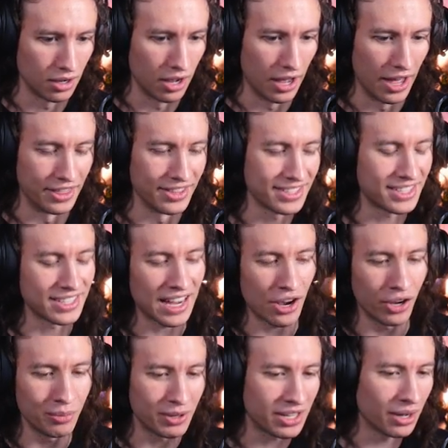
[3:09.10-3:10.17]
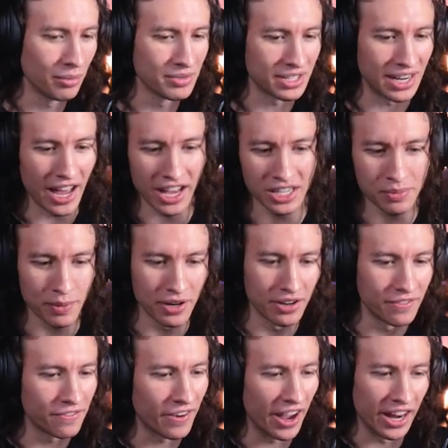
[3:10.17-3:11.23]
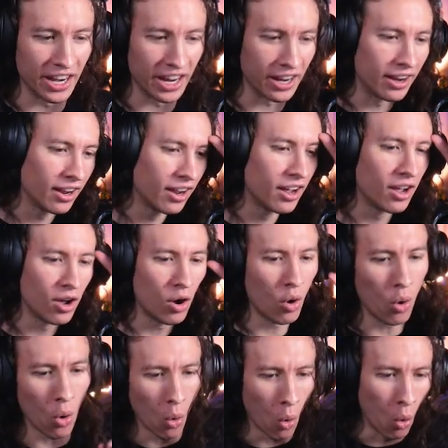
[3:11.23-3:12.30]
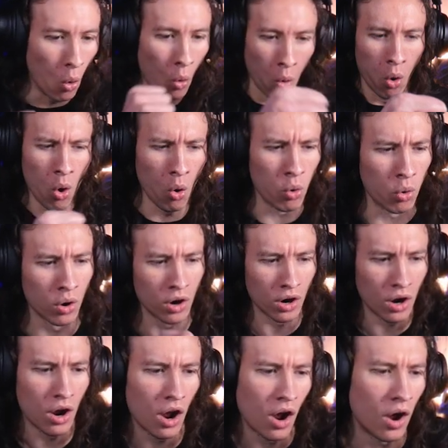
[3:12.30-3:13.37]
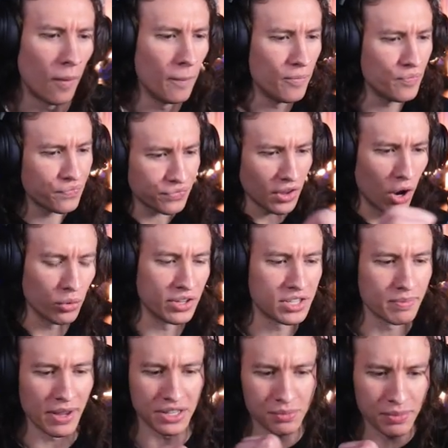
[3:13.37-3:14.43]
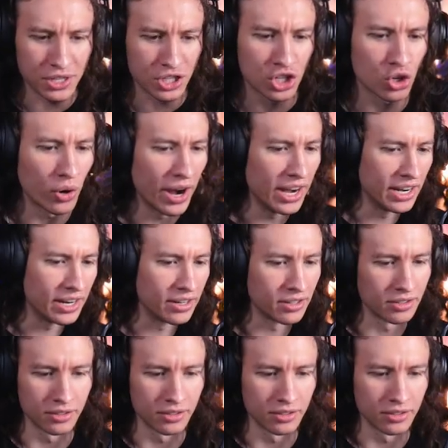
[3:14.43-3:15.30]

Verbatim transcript: And this is how he becomes an expert in fighting. Whew. Oh, this man's been training.